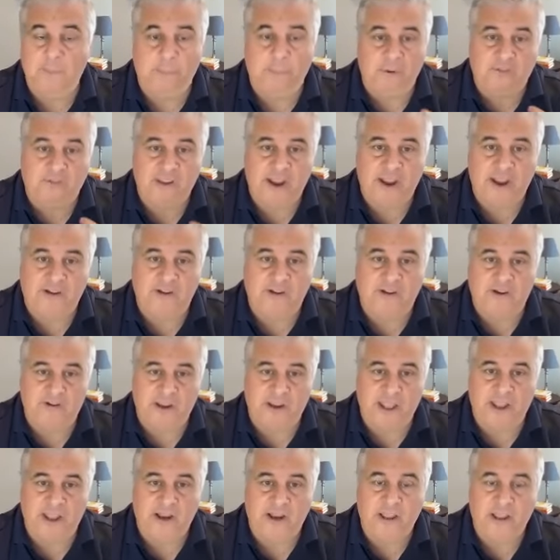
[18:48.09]
protect our
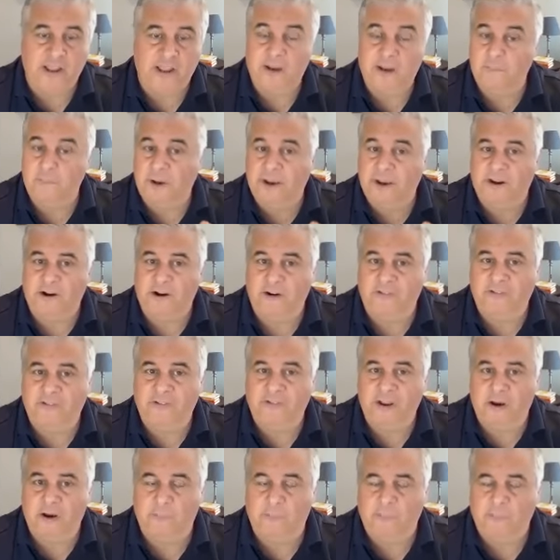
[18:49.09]
data, and
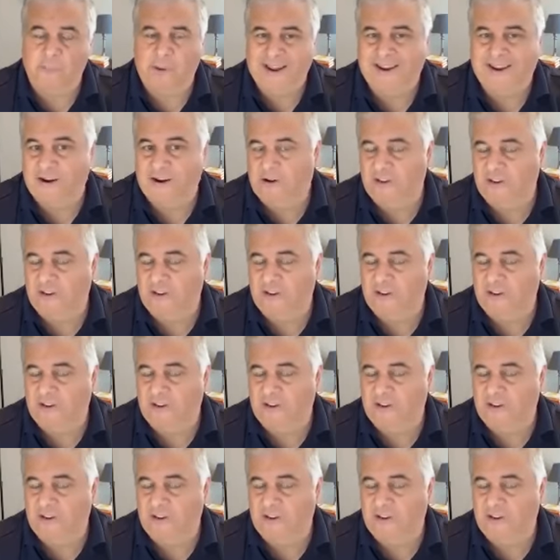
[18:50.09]
make our